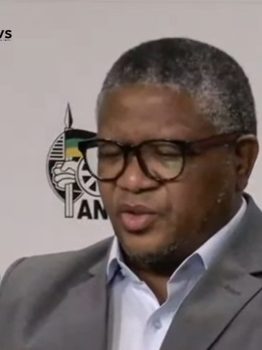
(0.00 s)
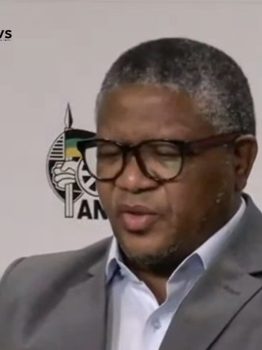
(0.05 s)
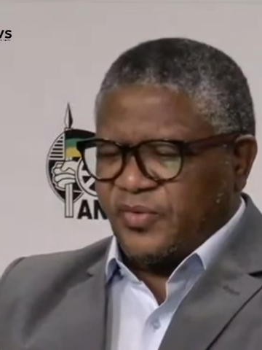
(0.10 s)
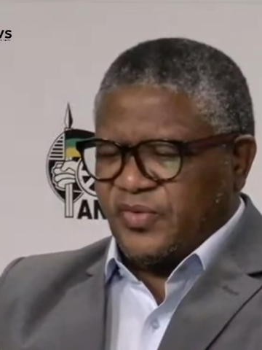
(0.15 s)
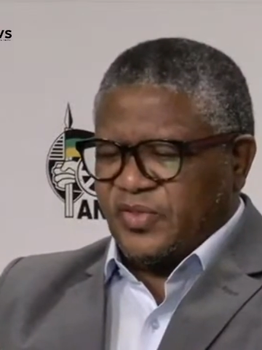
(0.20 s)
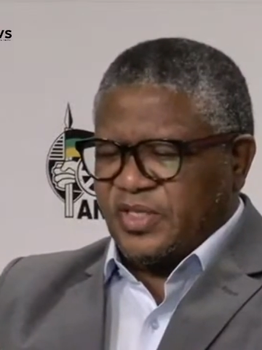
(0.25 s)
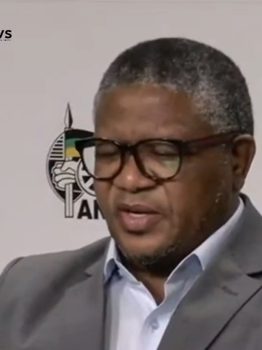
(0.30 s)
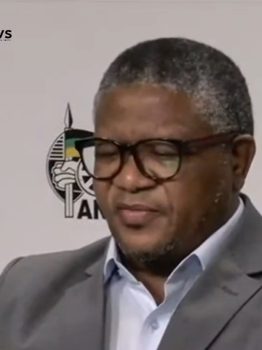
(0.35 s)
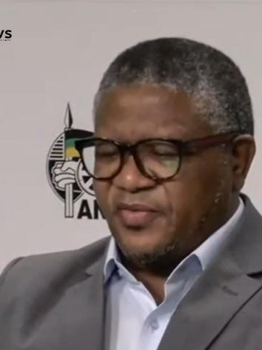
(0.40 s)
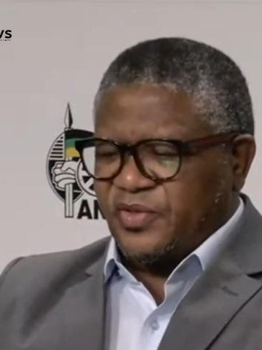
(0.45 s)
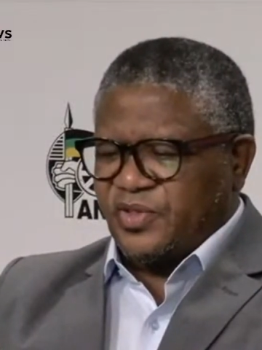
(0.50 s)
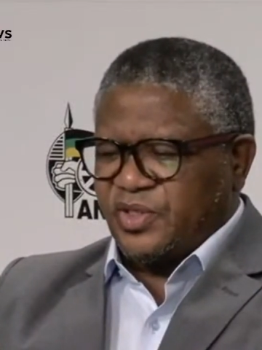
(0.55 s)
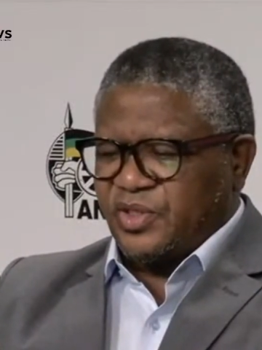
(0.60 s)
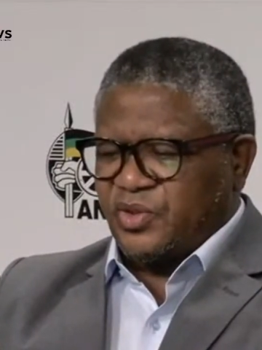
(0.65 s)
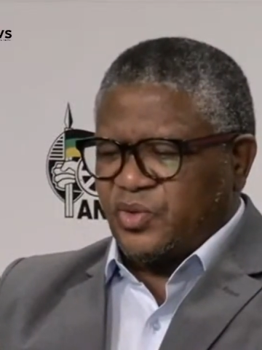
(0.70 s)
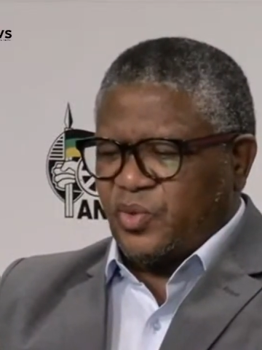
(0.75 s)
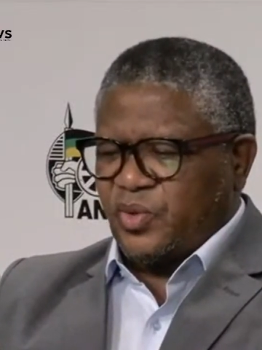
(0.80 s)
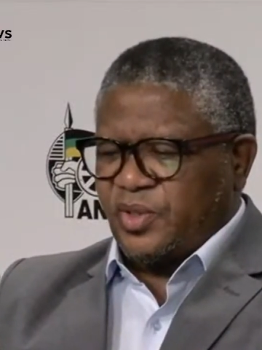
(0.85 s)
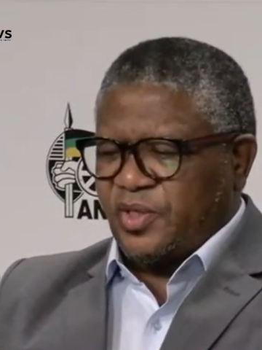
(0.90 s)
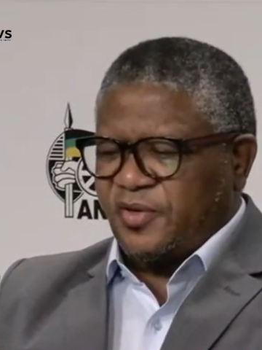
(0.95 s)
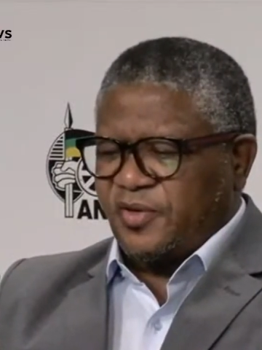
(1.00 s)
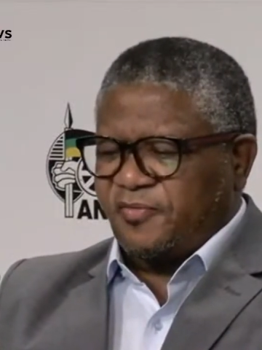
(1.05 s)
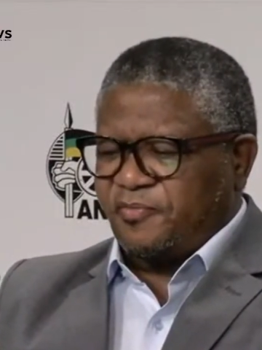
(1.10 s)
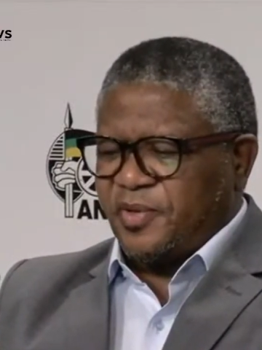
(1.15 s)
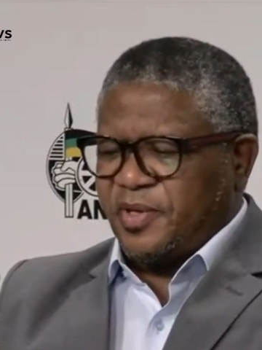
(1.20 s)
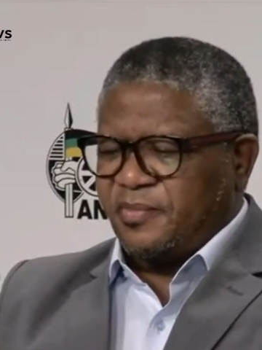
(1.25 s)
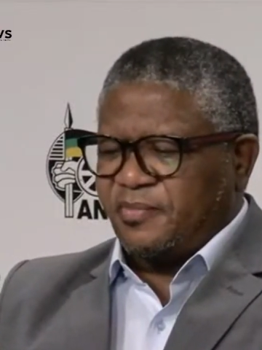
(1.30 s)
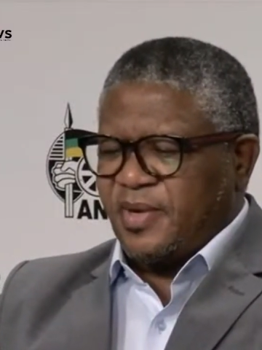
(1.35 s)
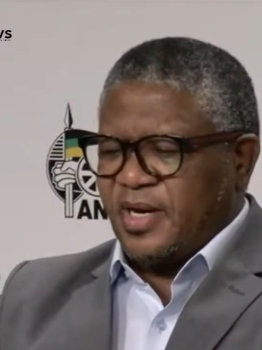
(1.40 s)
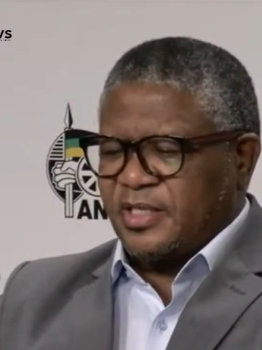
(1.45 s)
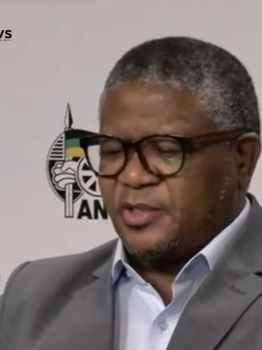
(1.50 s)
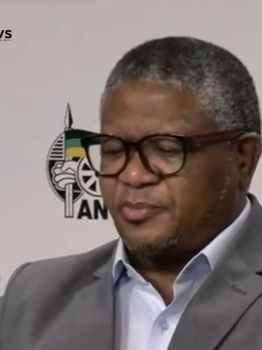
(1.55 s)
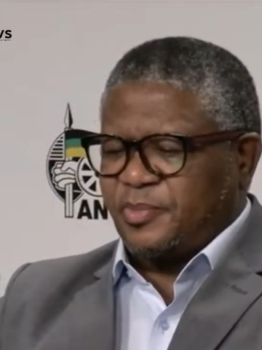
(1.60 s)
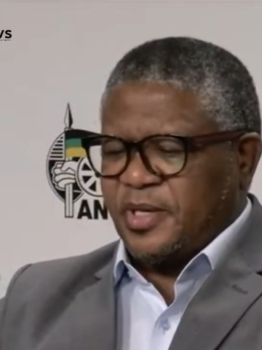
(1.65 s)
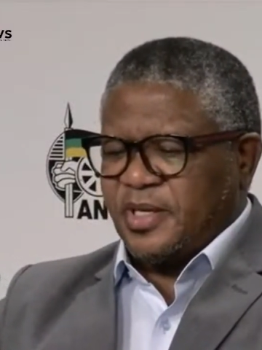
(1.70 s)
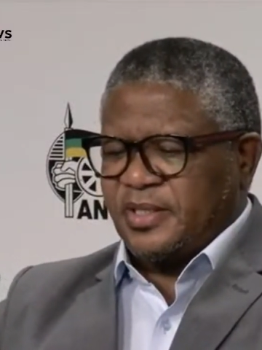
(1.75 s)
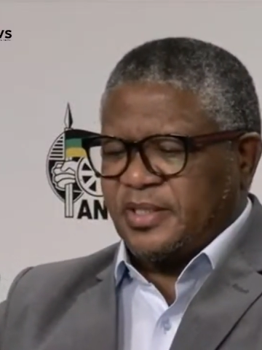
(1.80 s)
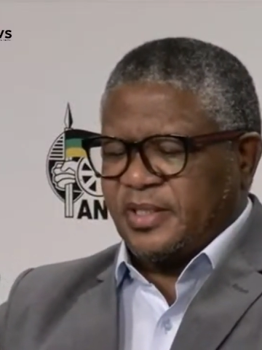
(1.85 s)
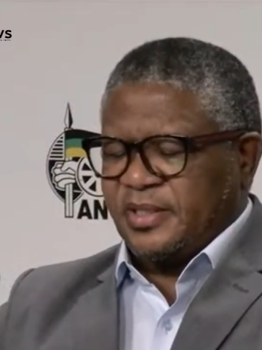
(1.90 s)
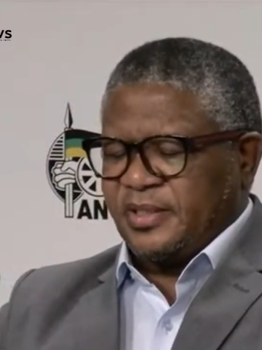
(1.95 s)
of services could have been much
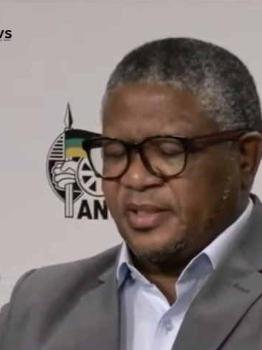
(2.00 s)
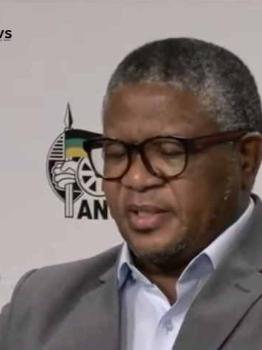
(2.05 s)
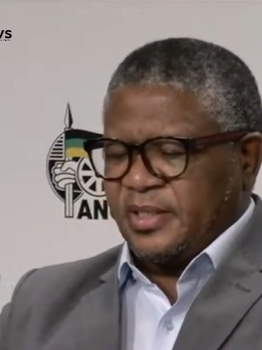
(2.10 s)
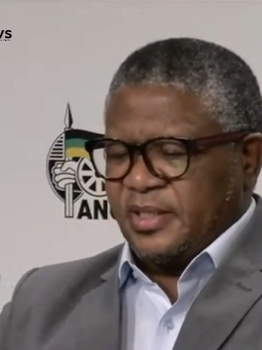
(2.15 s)
better,